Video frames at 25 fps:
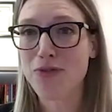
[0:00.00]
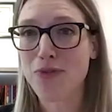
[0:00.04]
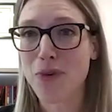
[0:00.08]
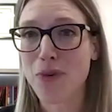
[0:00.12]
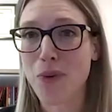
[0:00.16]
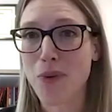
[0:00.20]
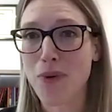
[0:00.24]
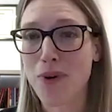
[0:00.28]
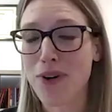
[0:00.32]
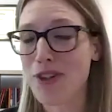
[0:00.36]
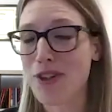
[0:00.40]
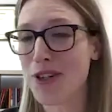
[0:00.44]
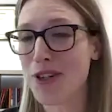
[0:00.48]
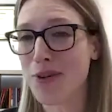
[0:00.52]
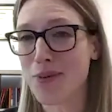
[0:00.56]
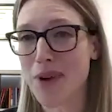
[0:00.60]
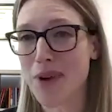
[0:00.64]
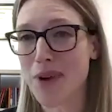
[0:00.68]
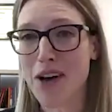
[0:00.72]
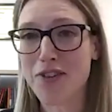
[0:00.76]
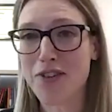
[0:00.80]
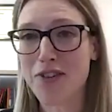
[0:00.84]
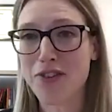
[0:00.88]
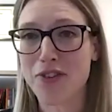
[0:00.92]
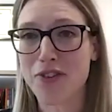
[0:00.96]
for
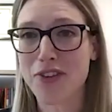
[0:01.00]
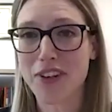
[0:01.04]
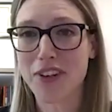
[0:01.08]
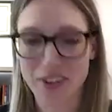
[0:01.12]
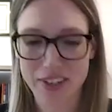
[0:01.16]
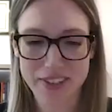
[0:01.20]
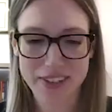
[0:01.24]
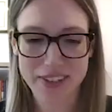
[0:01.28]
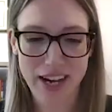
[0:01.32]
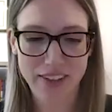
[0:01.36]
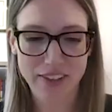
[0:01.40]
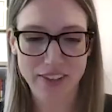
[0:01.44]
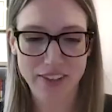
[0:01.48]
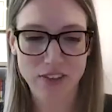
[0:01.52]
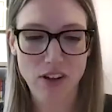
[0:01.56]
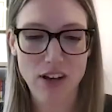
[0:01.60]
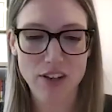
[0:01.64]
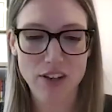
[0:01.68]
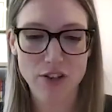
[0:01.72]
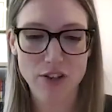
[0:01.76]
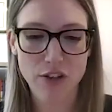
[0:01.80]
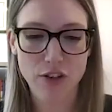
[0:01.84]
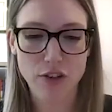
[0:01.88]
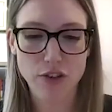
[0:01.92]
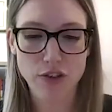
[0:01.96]
terrestrial and
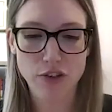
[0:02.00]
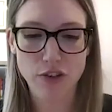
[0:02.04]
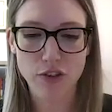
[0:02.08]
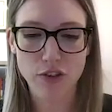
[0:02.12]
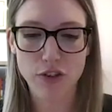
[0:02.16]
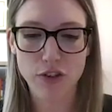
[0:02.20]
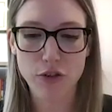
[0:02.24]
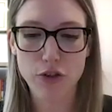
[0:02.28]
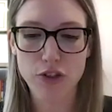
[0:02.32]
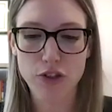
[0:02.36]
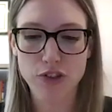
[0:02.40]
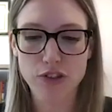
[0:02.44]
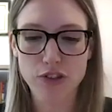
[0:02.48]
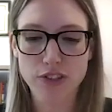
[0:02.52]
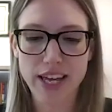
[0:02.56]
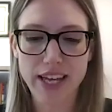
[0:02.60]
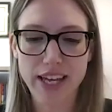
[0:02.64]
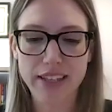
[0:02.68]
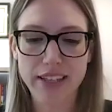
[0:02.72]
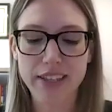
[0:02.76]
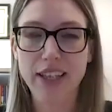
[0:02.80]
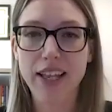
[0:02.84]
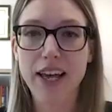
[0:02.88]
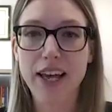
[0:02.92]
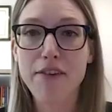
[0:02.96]
technological solutions
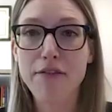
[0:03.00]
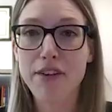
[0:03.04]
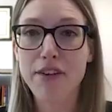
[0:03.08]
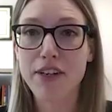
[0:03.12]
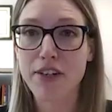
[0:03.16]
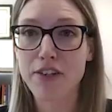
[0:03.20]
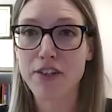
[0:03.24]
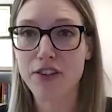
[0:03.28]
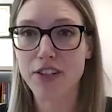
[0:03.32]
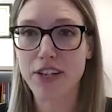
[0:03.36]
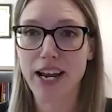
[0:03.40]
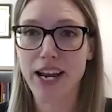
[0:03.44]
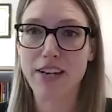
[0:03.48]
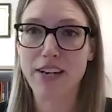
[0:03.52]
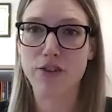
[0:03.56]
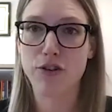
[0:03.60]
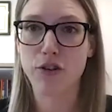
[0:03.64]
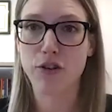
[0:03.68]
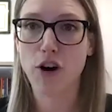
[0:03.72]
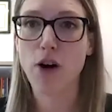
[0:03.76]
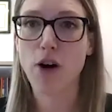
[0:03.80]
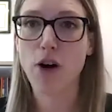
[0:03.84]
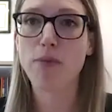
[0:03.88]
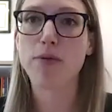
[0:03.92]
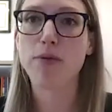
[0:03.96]
that leverage the natural
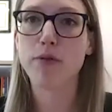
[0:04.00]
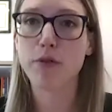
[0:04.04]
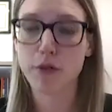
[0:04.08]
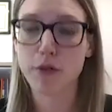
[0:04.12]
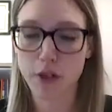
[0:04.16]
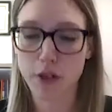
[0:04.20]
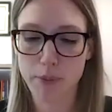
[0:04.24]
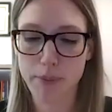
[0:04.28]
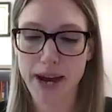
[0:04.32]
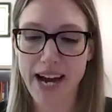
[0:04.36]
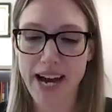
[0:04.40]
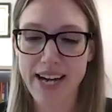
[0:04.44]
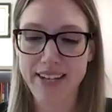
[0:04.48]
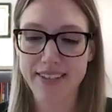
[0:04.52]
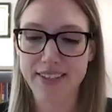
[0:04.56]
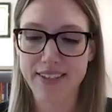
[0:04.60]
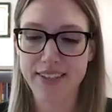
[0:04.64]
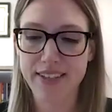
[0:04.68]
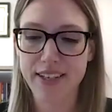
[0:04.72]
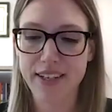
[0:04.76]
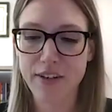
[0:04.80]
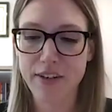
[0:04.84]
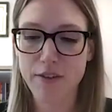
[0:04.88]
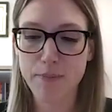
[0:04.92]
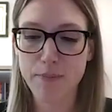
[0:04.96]
carbon removal
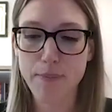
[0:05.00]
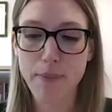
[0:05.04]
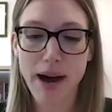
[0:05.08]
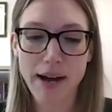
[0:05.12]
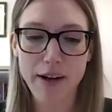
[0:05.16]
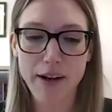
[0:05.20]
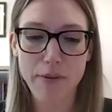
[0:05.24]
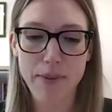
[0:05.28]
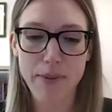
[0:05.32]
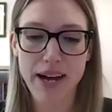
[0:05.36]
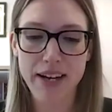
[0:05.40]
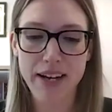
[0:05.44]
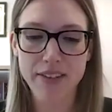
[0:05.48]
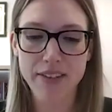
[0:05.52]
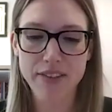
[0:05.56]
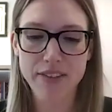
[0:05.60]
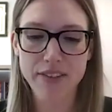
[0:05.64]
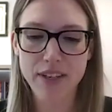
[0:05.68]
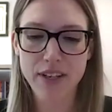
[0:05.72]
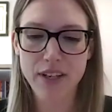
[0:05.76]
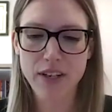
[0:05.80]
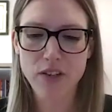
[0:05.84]
capacity of biomass.